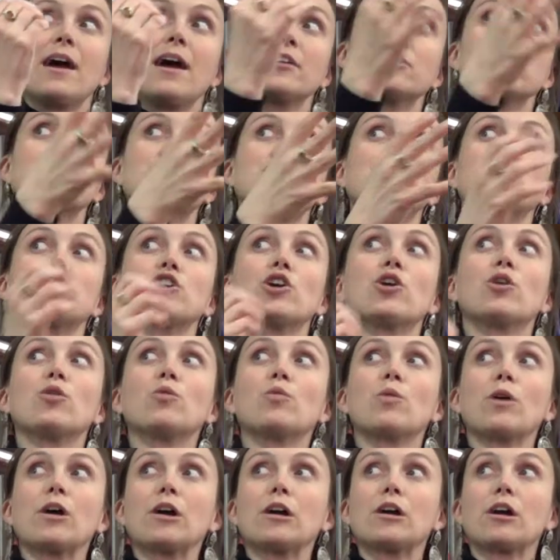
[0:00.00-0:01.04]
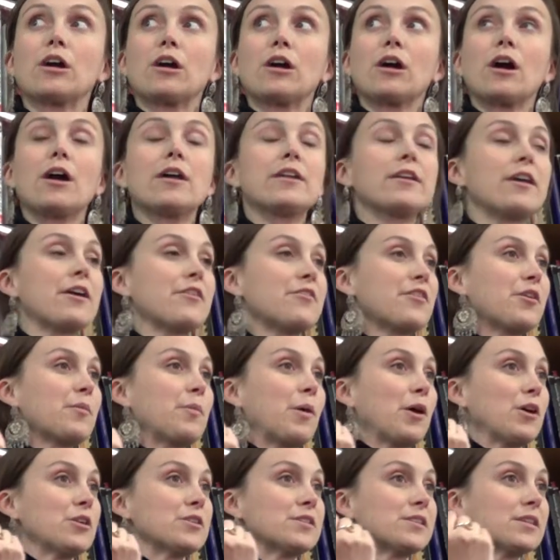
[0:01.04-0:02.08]
NGO worker. Another
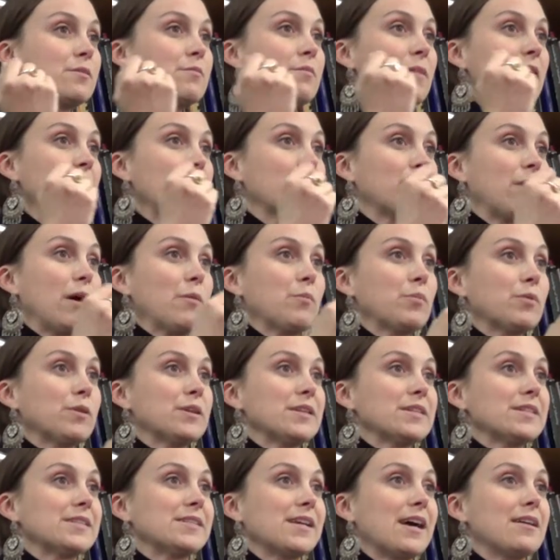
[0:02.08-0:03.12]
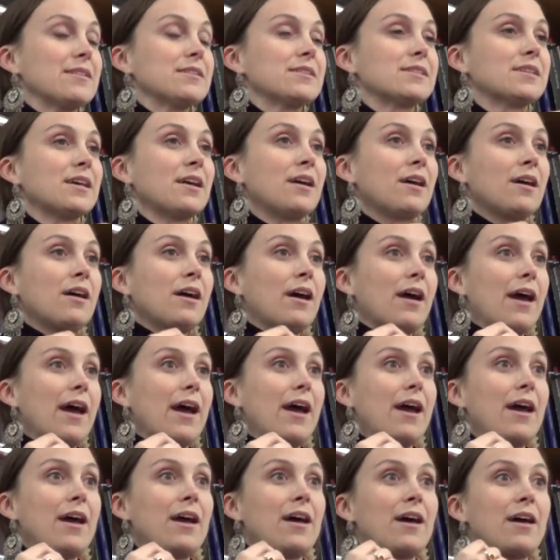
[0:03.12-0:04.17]
person may represent
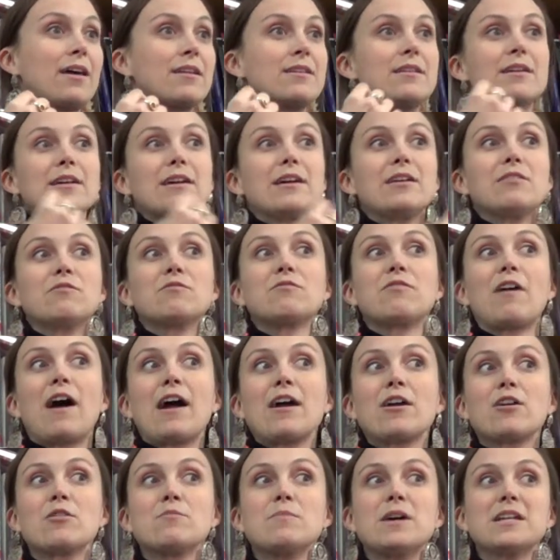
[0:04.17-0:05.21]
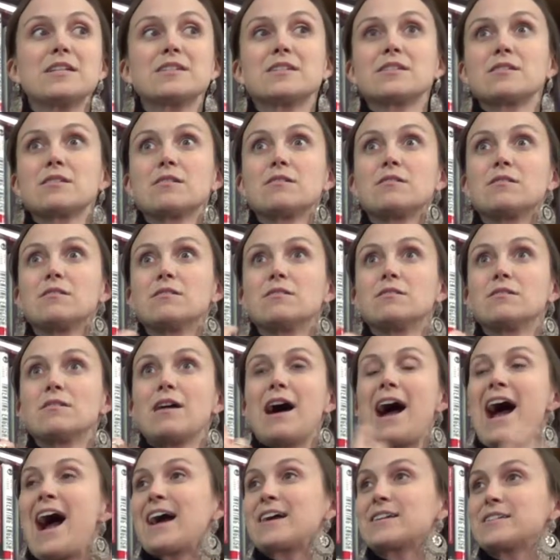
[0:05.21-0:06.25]
an environmental
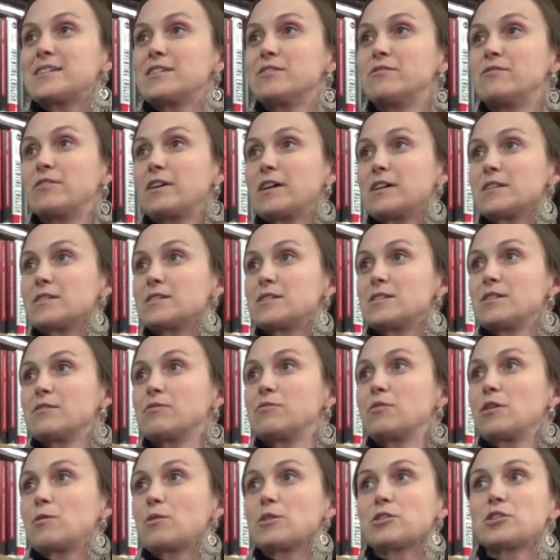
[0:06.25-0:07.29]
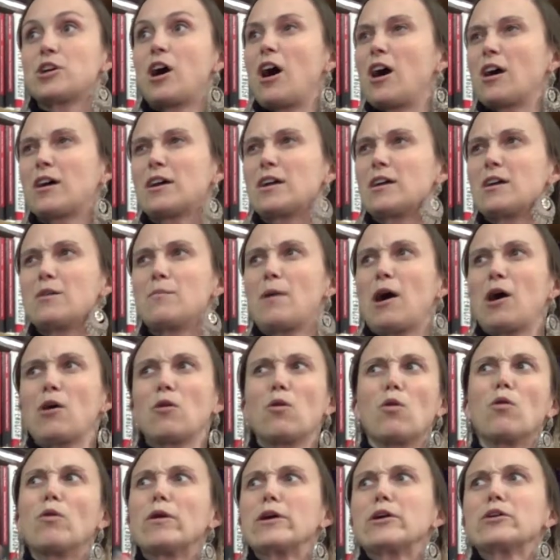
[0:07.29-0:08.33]
activist, if we were talking
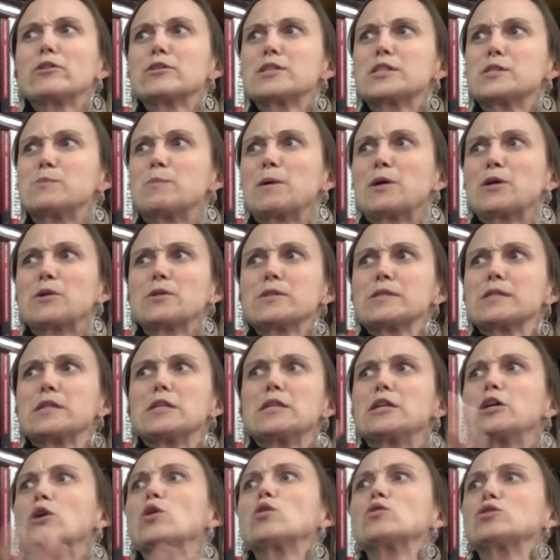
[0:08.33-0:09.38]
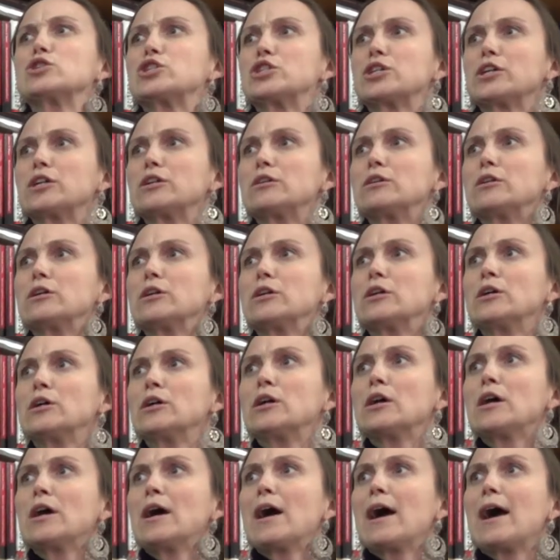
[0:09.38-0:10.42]
about oil spills in the ocean.
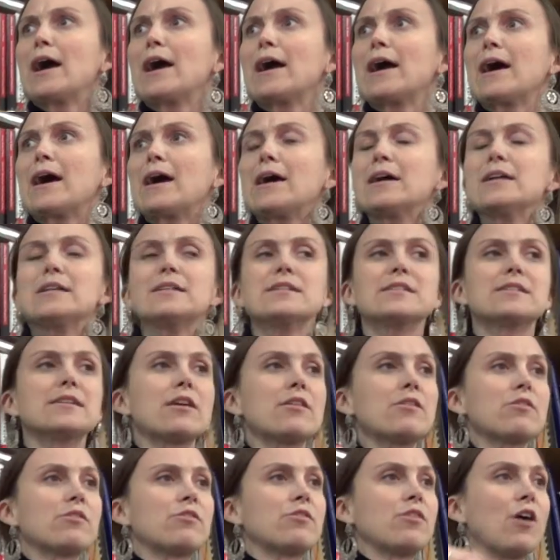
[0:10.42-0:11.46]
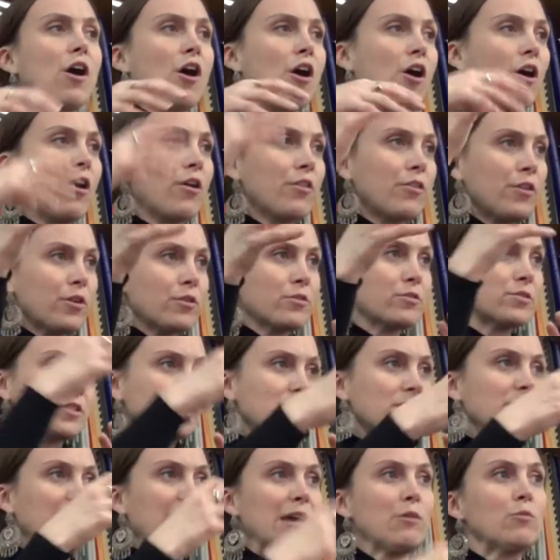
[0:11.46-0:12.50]
And
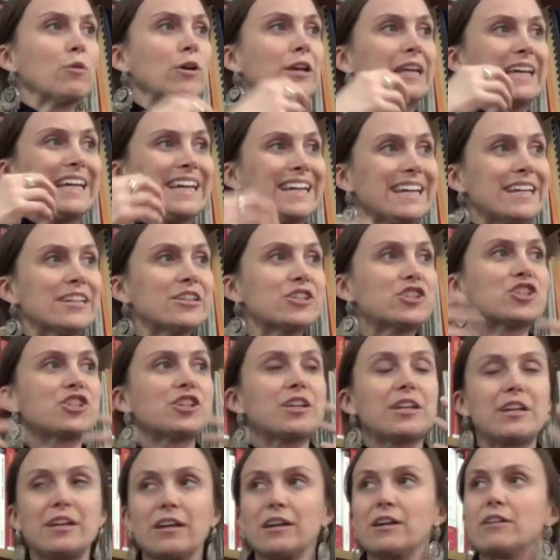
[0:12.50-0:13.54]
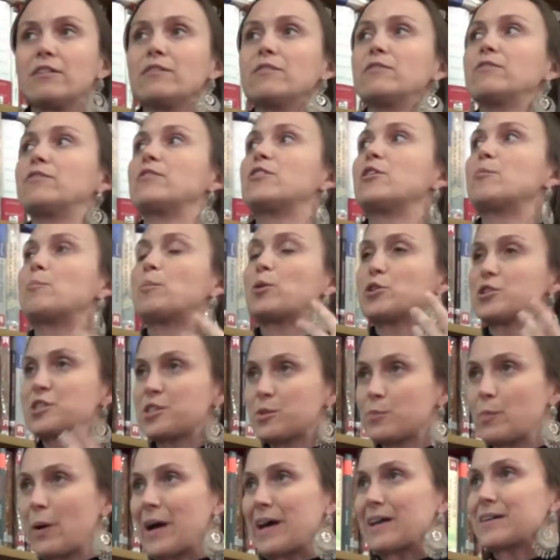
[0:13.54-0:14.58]
they would each give the
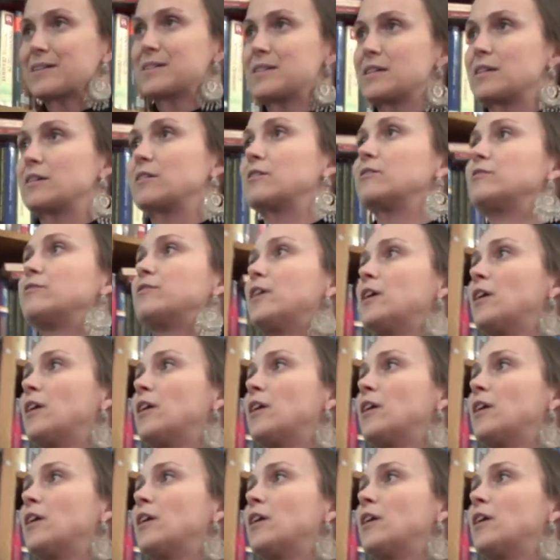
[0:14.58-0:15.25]
perspective